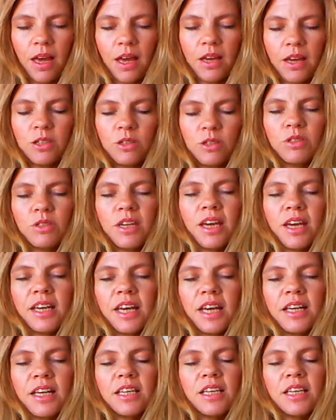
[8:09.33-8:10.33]
So take
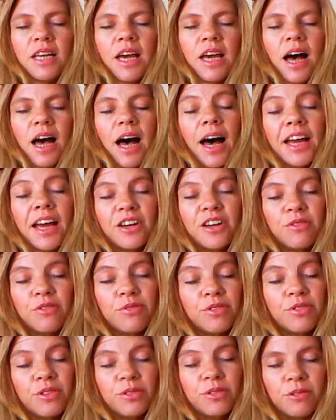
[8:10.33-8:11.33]
a higher
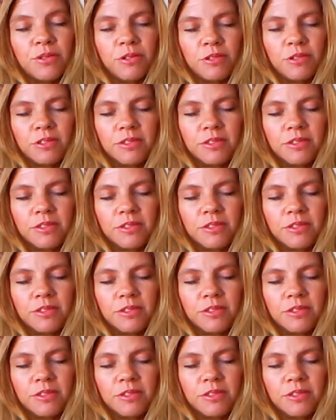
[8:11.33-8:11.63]
view